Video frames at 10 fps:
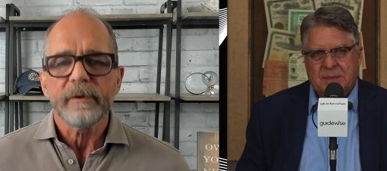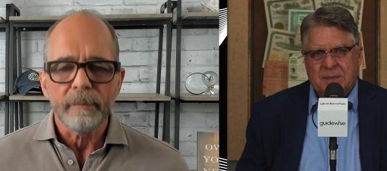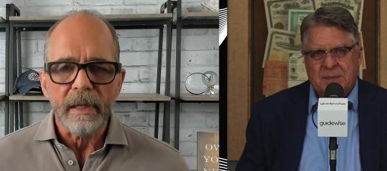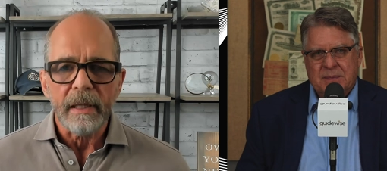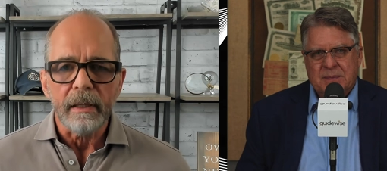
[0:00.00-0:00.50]
Speaker 1: for
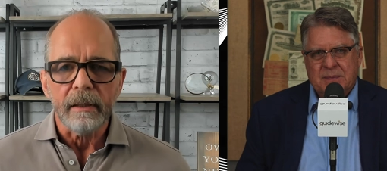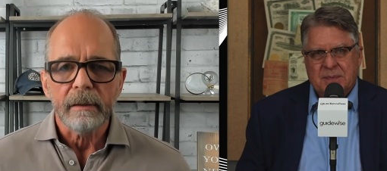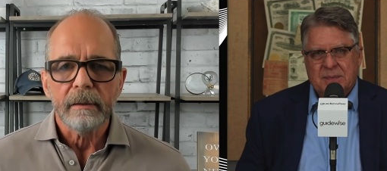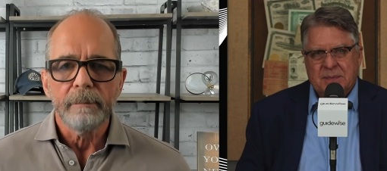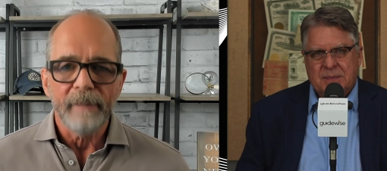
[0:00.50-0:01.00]

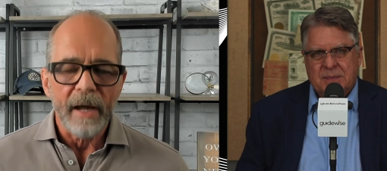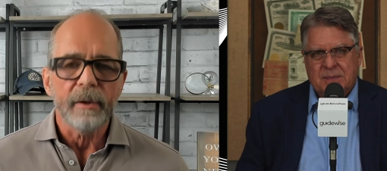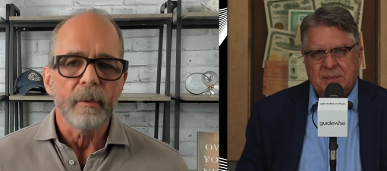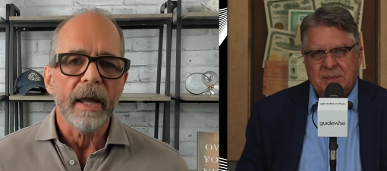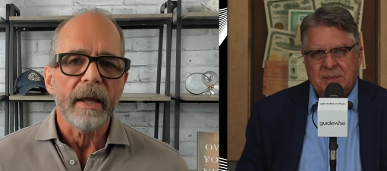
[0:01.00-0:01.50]
me, by
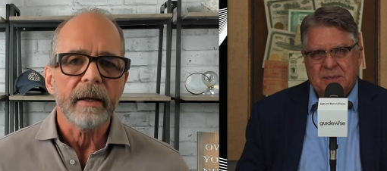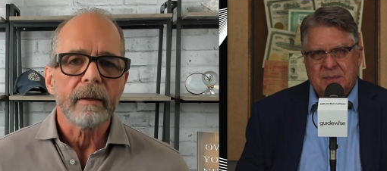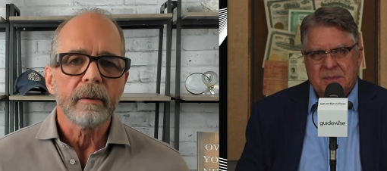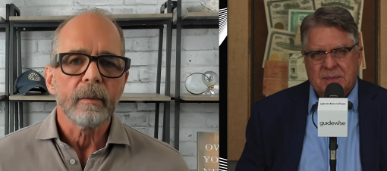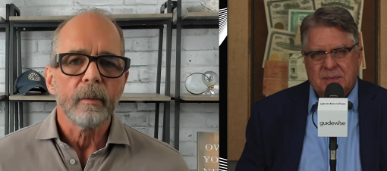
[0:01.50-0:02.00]
the
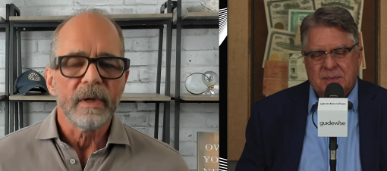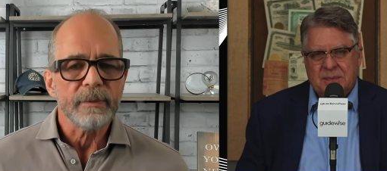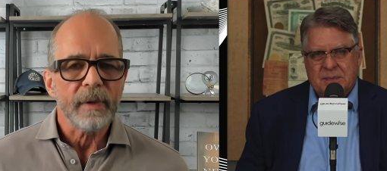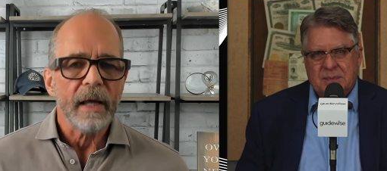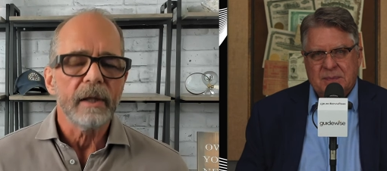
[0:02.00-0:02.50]
way,
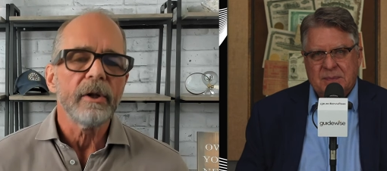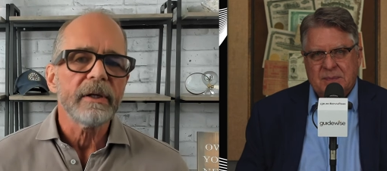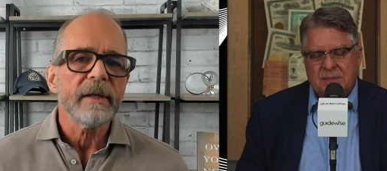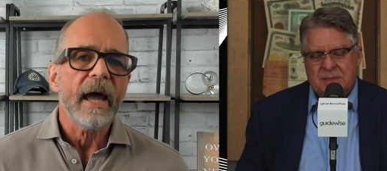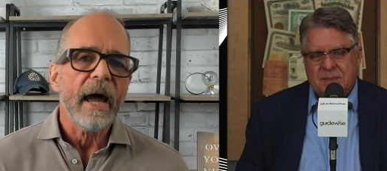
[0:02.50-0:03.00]
was when I
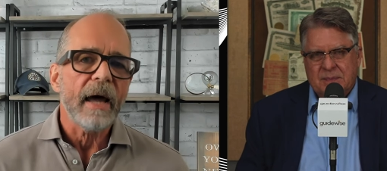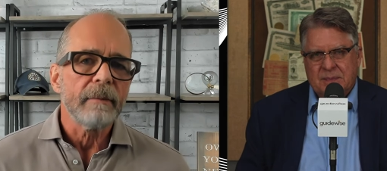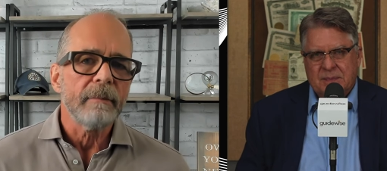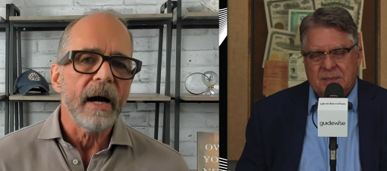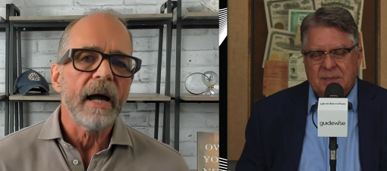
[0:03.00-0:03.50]
looked at
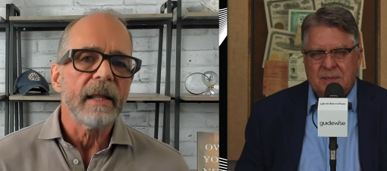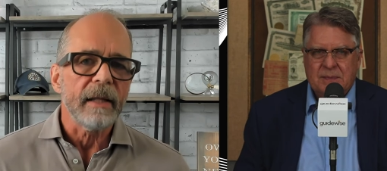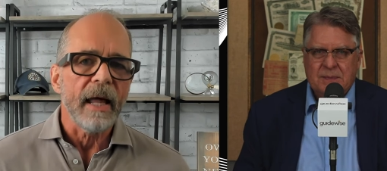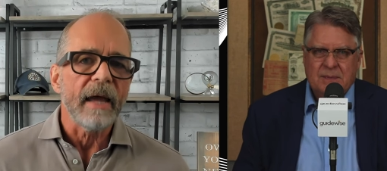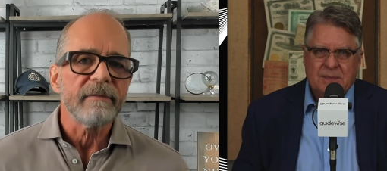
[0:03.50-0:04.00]
my
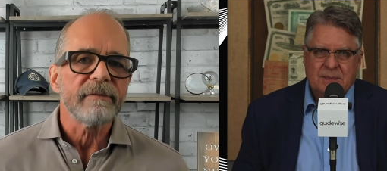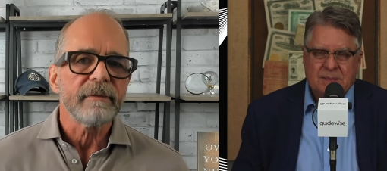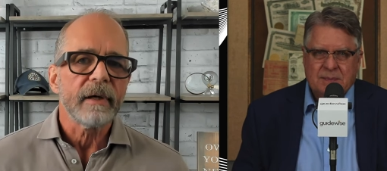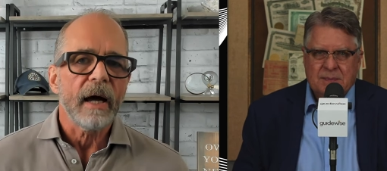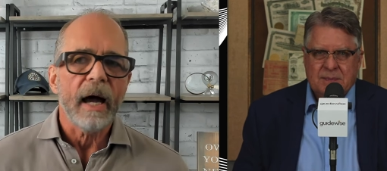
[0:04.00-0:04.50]
life,
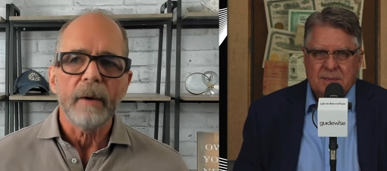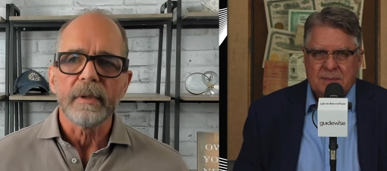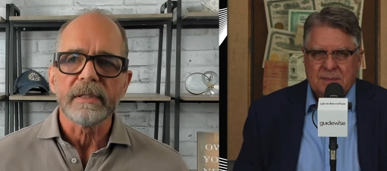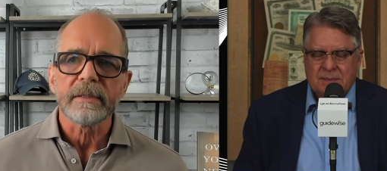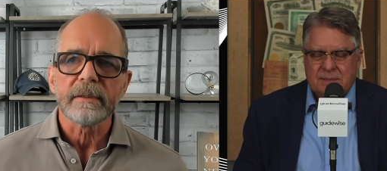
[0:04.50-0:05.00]
I
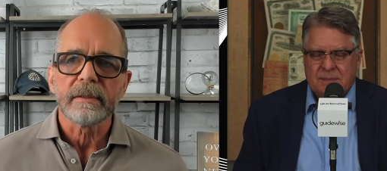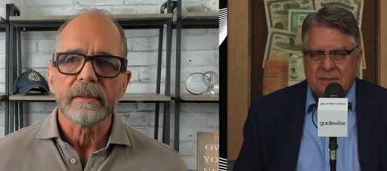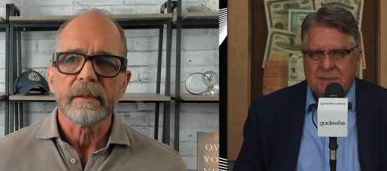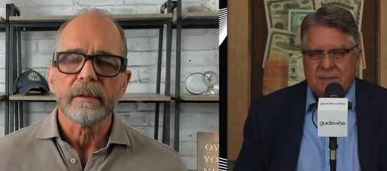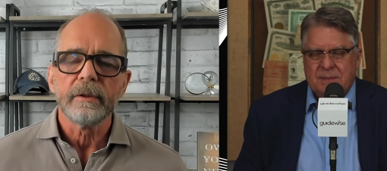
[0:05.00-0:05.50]
was
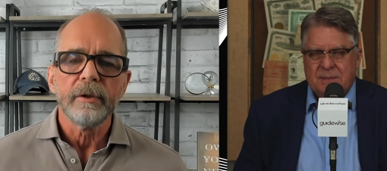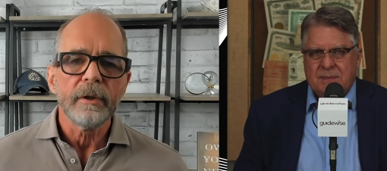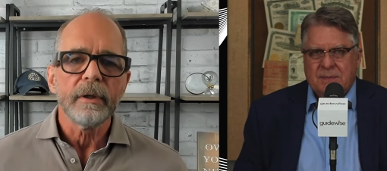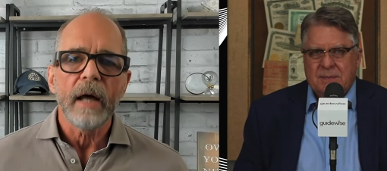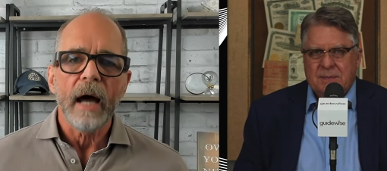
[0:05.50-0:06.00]

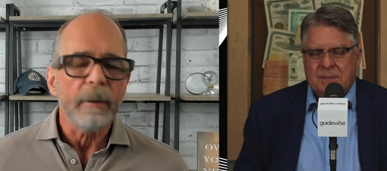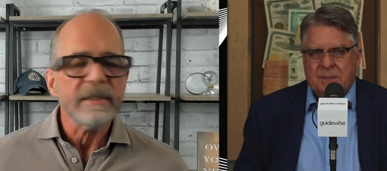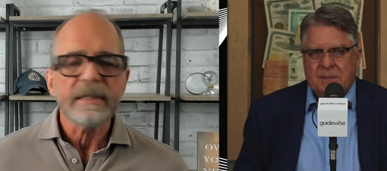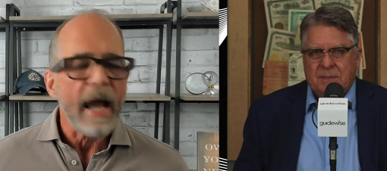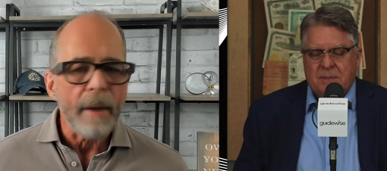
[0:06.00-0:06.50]
I
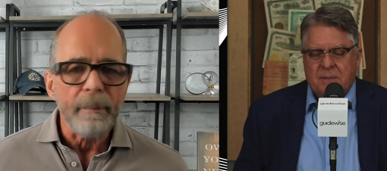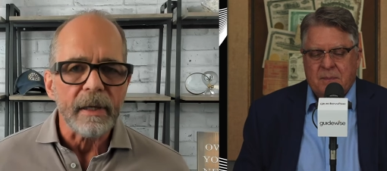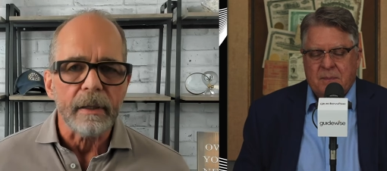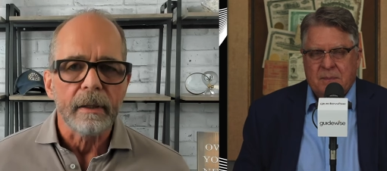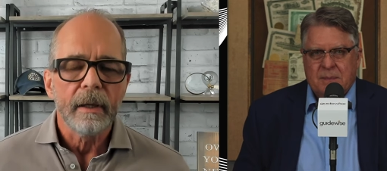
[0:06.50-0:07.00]
wasn't
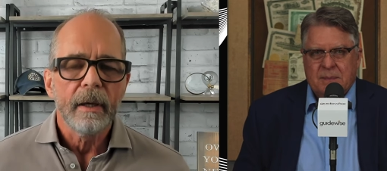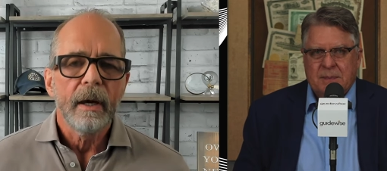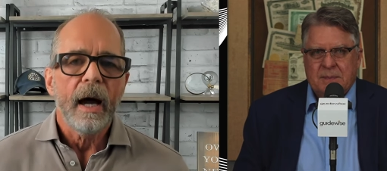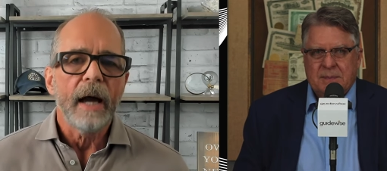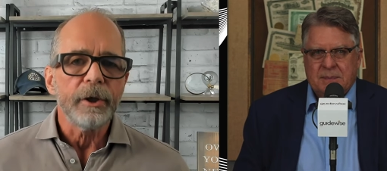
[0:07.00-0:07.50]
happy
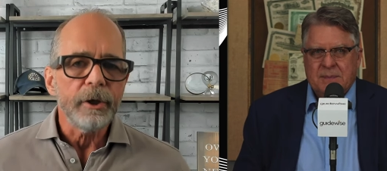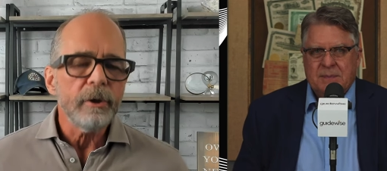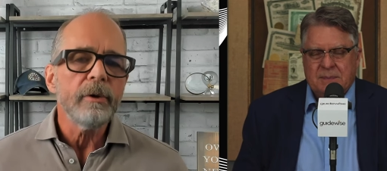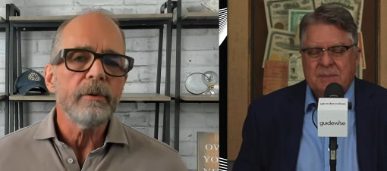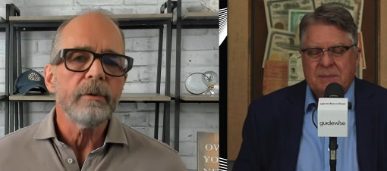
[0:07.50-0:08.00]
I
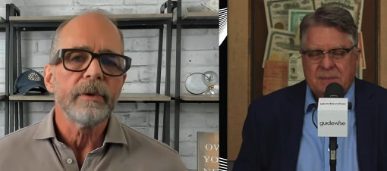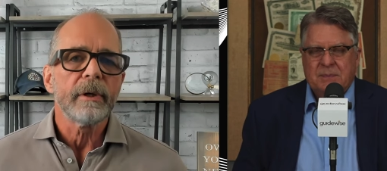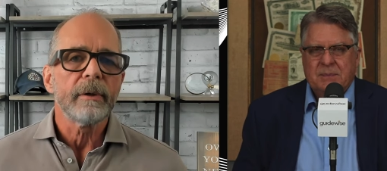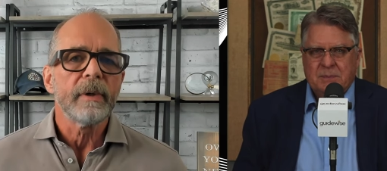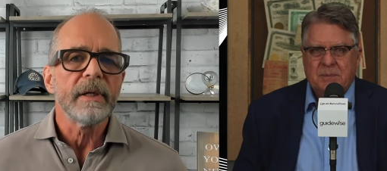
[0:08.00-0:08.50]
knew
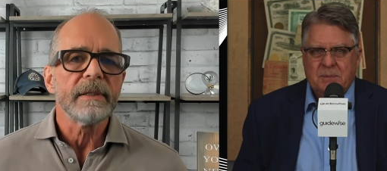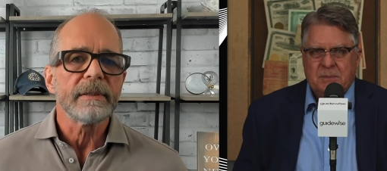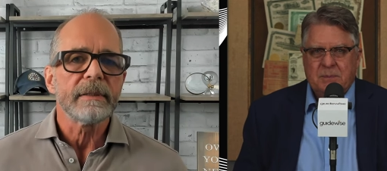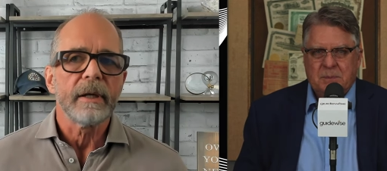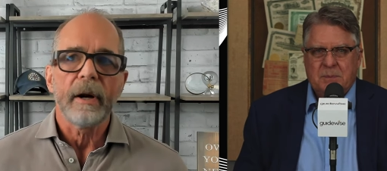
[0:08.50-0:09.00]
there
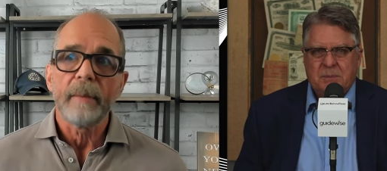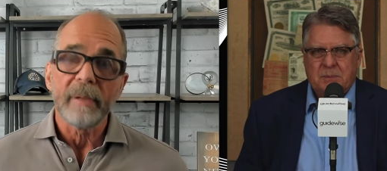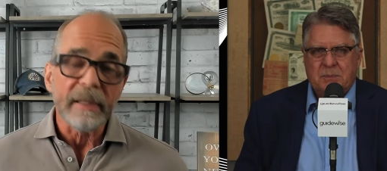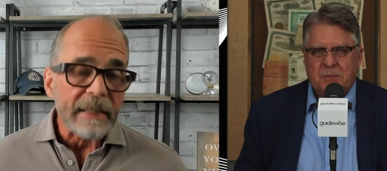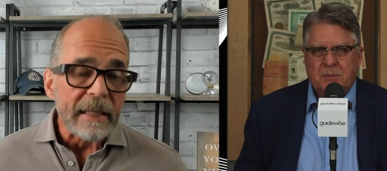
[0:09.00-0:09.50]
was, and I
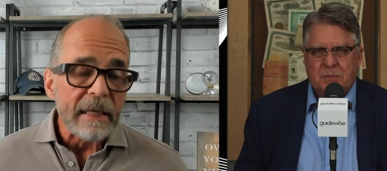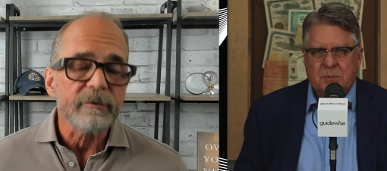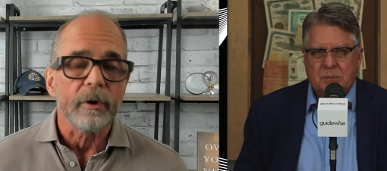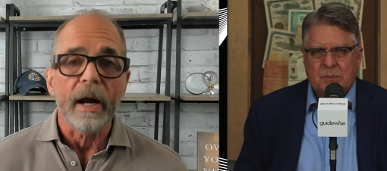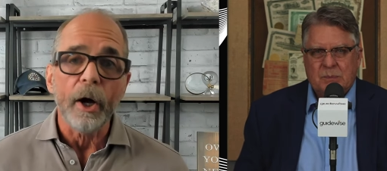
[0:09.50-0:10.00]

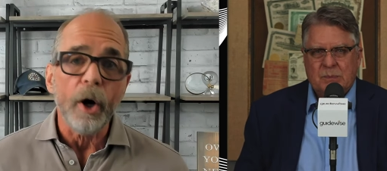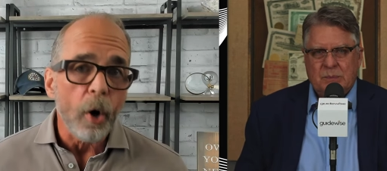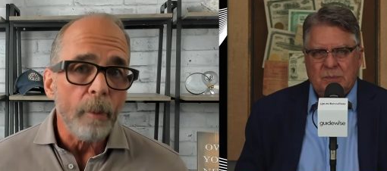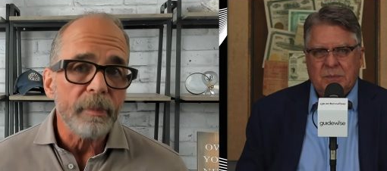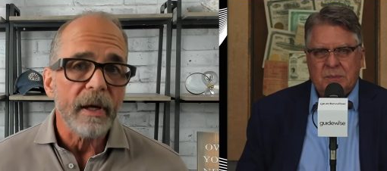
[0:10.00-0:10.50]
believed or I
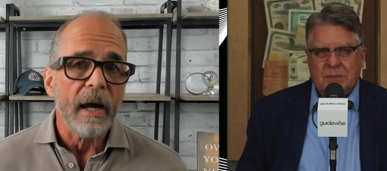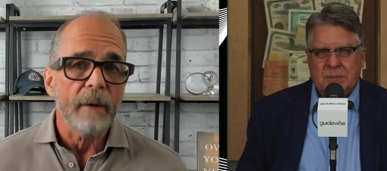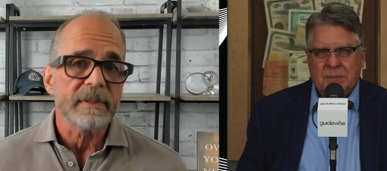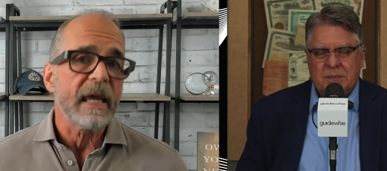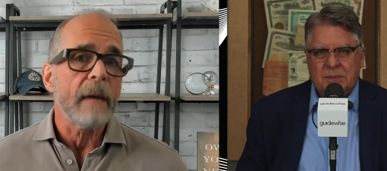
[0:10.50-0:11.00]
hoped I
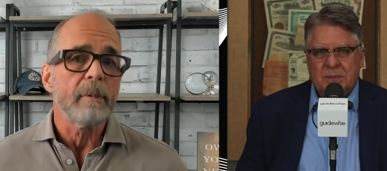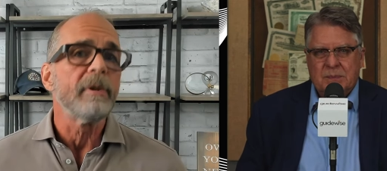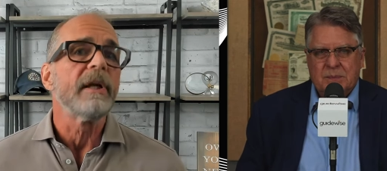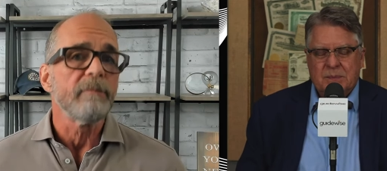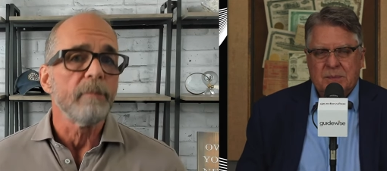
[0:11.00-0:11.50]
was
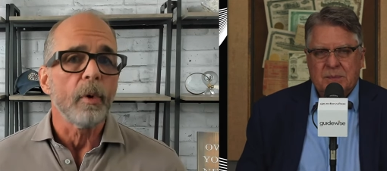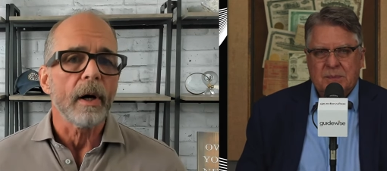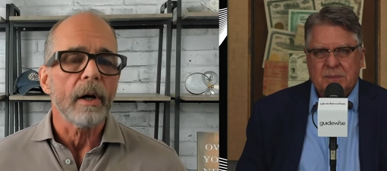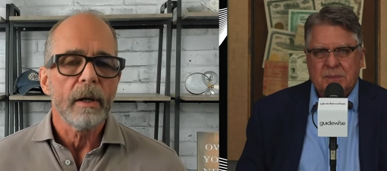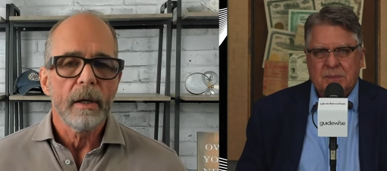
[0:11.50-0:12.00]
capable of
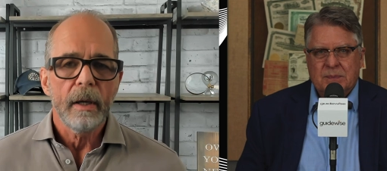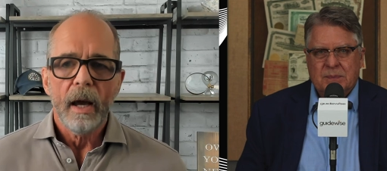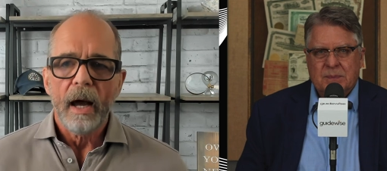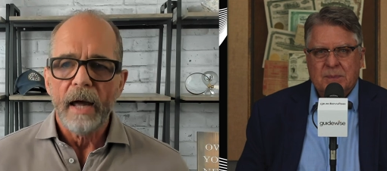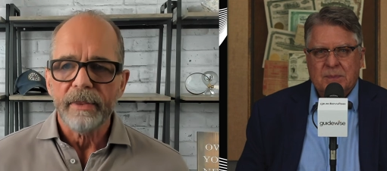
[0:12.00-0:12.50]
more.
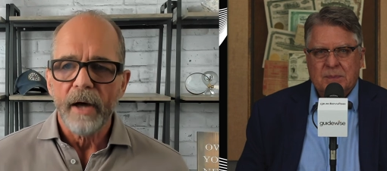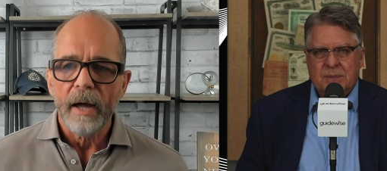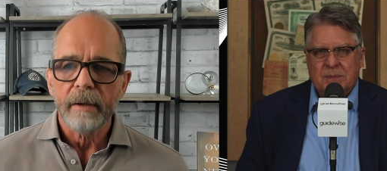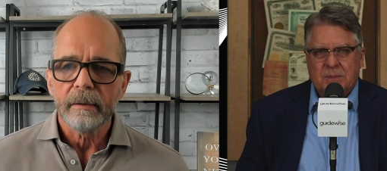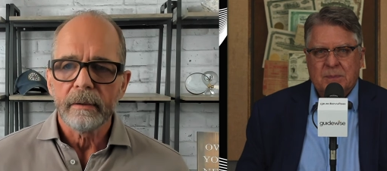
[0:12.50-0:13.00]
I
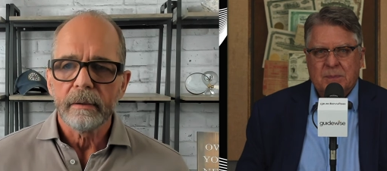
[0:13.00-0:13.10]
thought,